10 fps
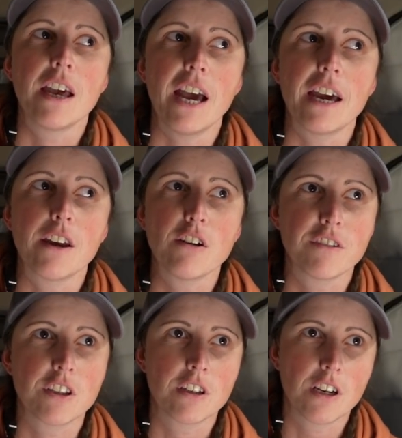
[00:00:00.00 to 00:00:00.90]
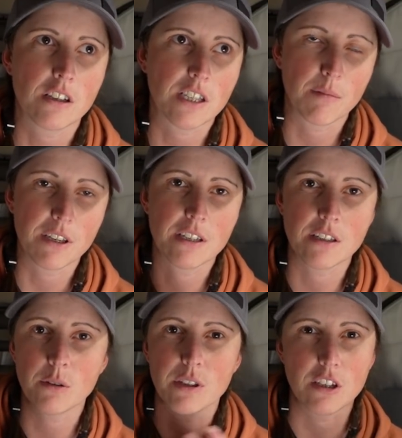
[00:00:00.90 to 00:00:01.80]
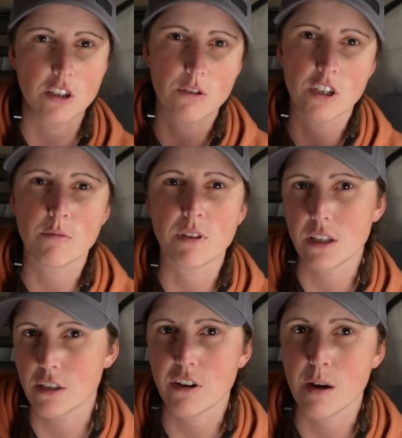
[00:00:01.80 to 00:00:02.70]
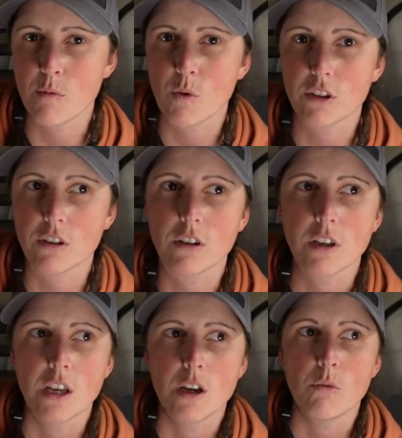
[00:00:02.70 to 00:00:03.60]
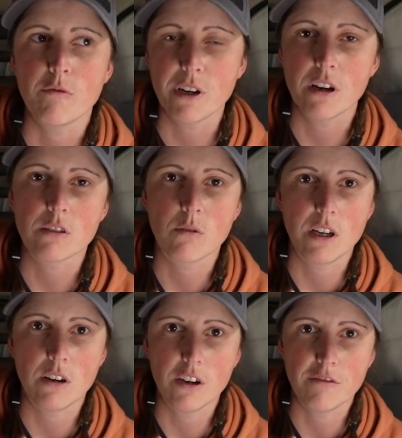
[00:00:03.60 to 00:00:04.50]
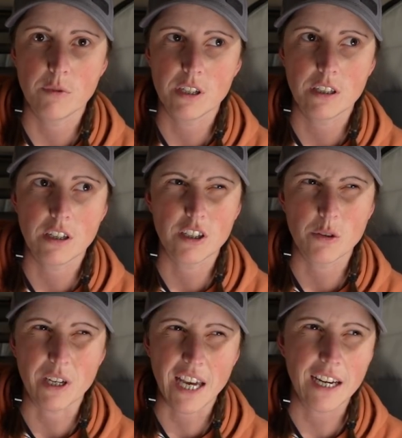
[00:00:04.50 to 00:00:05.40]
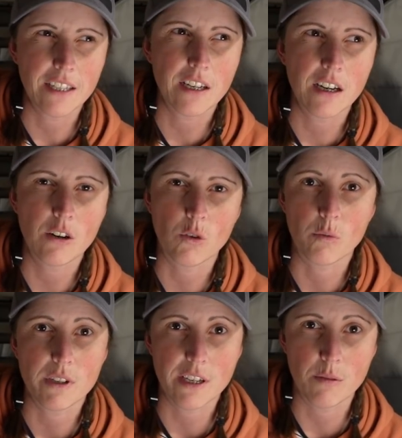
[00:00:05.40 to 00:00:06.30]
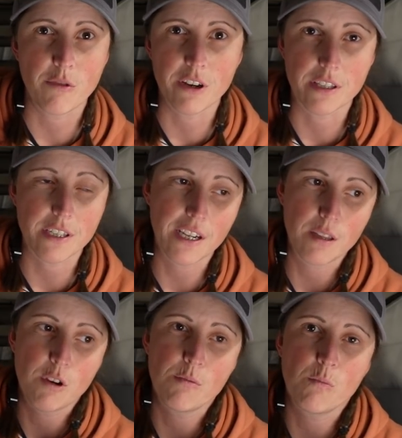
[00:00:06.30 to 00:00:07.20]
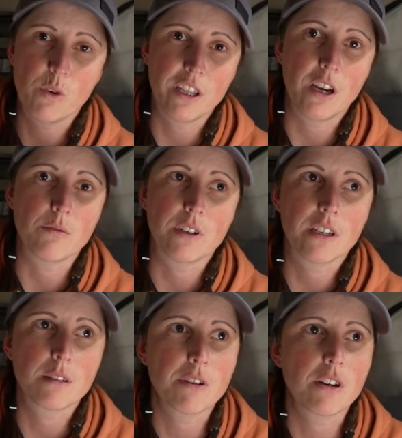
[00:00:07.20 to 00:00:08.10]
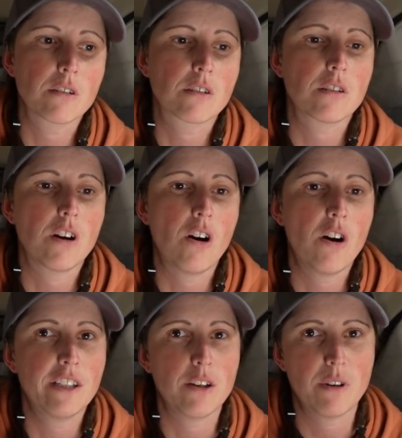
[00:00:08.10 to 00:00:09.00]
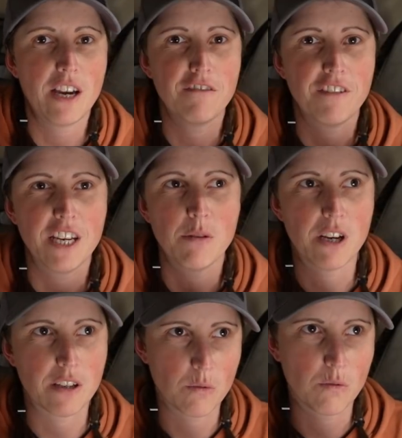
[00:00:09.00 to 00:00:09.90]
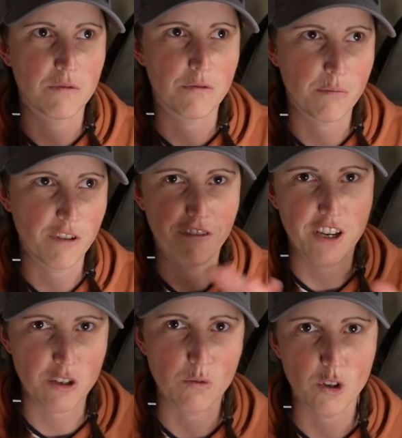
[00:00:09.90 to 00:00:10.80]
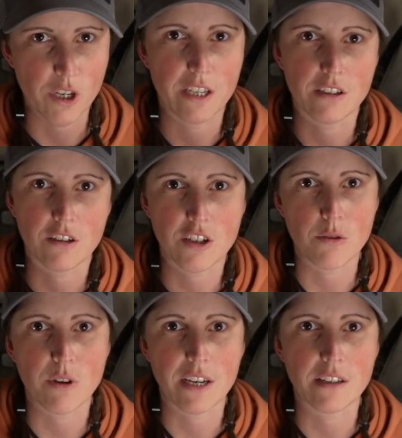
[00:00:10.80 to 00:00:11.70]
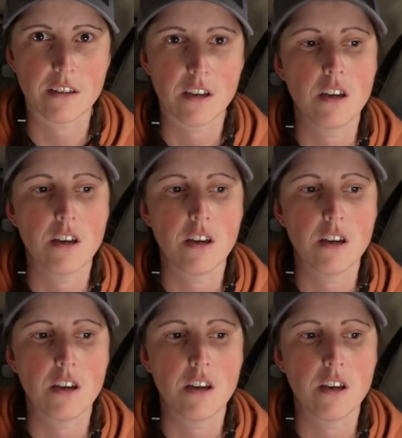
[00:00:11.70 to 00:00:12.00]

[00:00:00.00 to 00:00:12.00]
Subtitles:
And over the last couple of years of doing this YouTube and the Instagram and whatnot, we've been asked quite a lot if we're going to do a calendar or we sell prints, and at the moment we don't, and it's because I don't have anywhere sort of professional looking to showcase